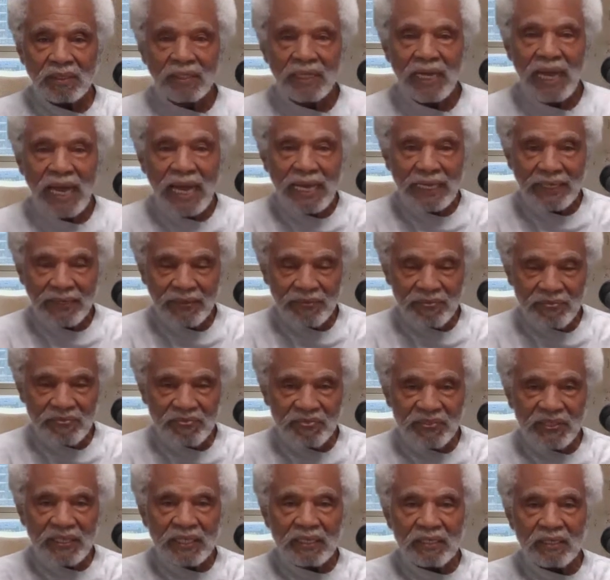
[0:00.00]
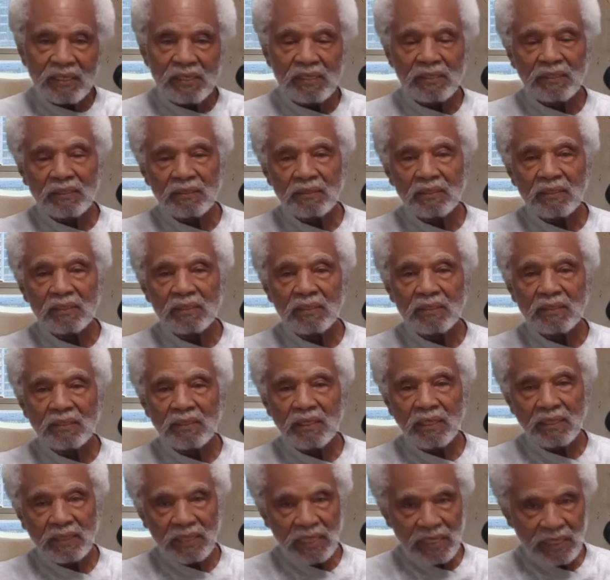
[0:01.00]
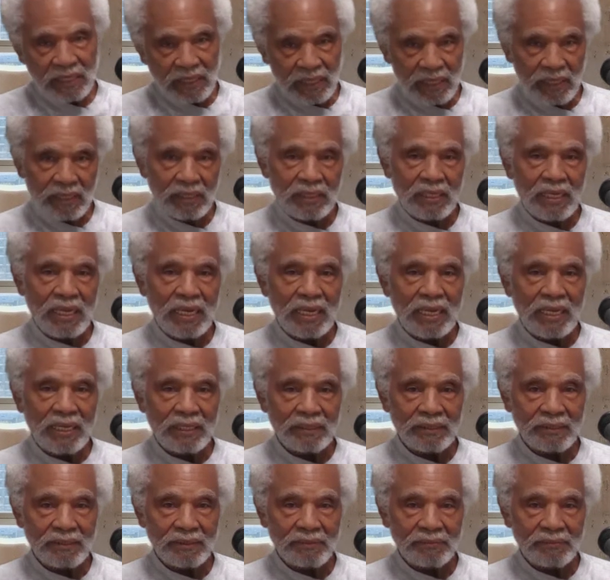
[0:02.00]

I can think, and they cannot.